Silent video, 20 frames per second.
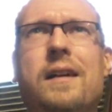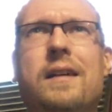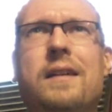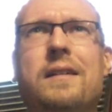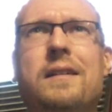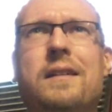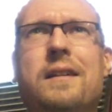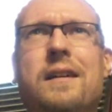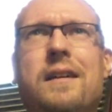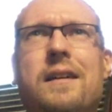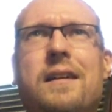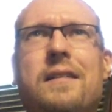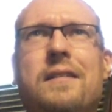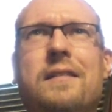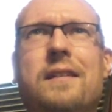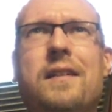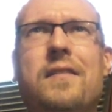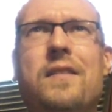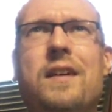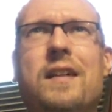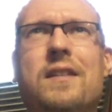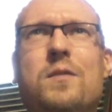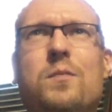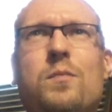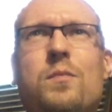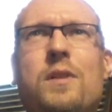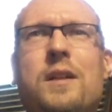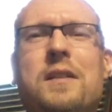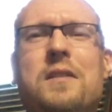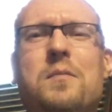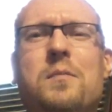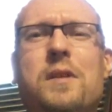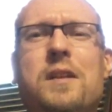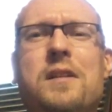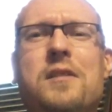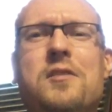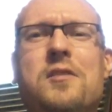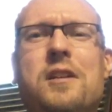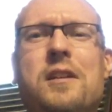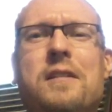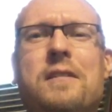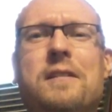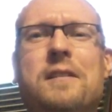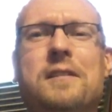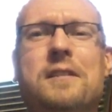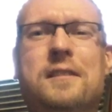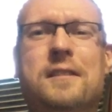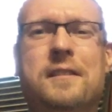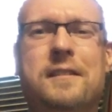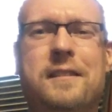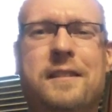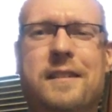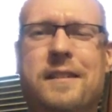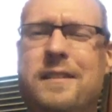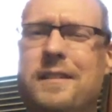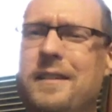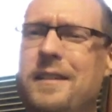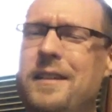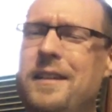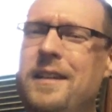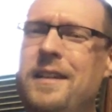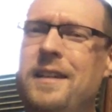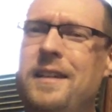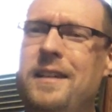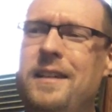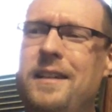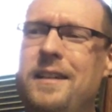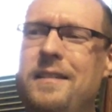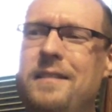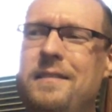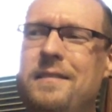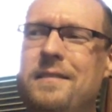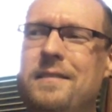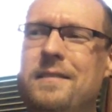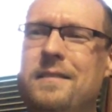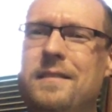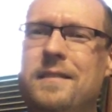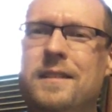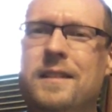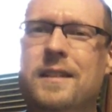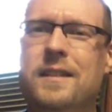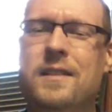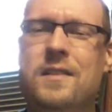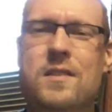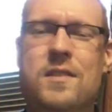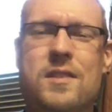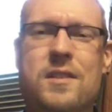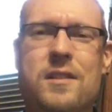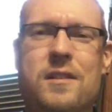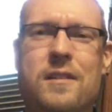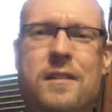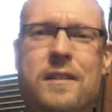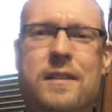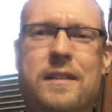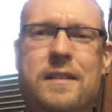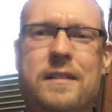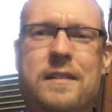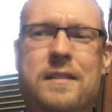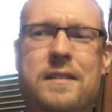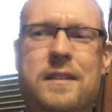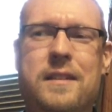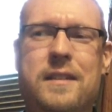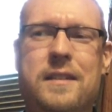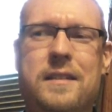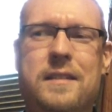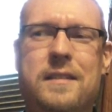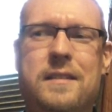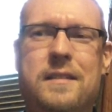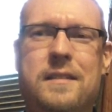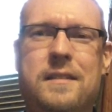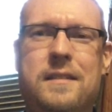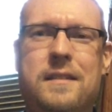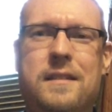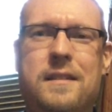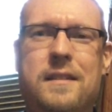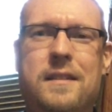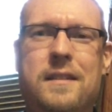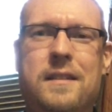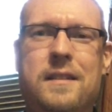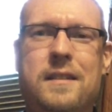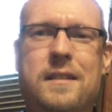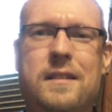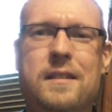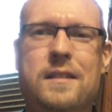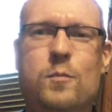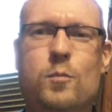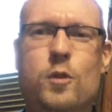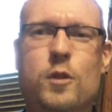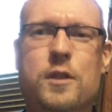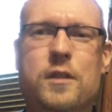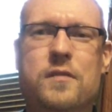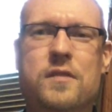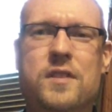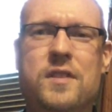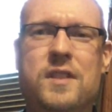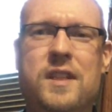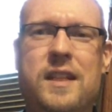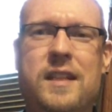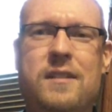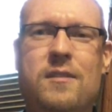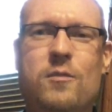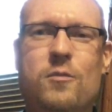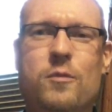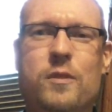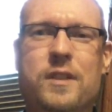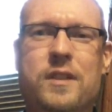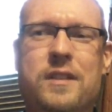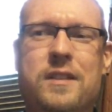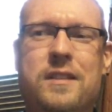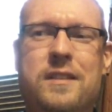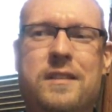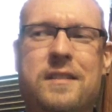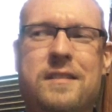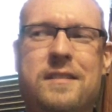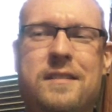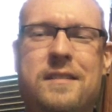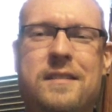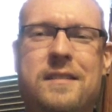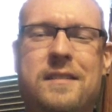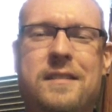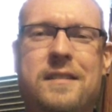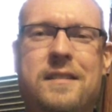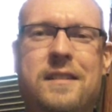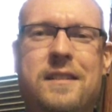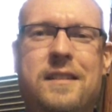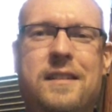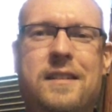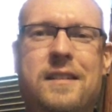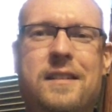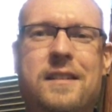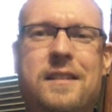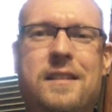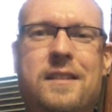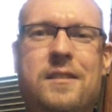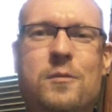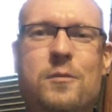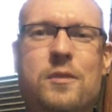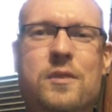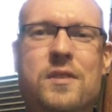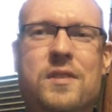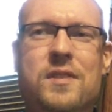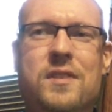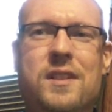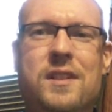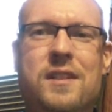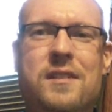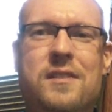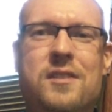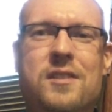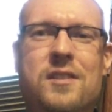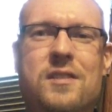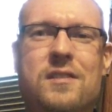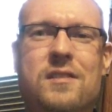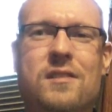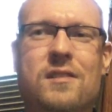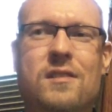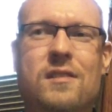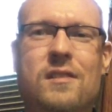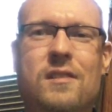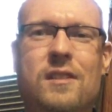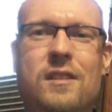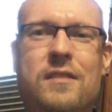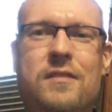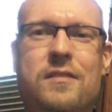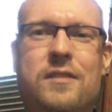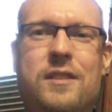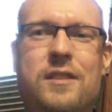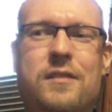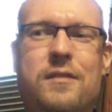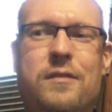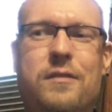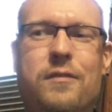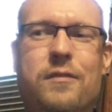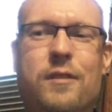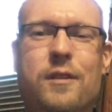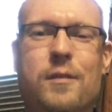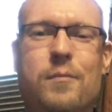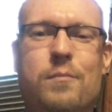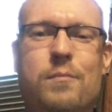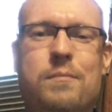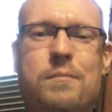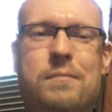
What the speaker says: that's being generous, and considering the Book of Satan that was just lifted from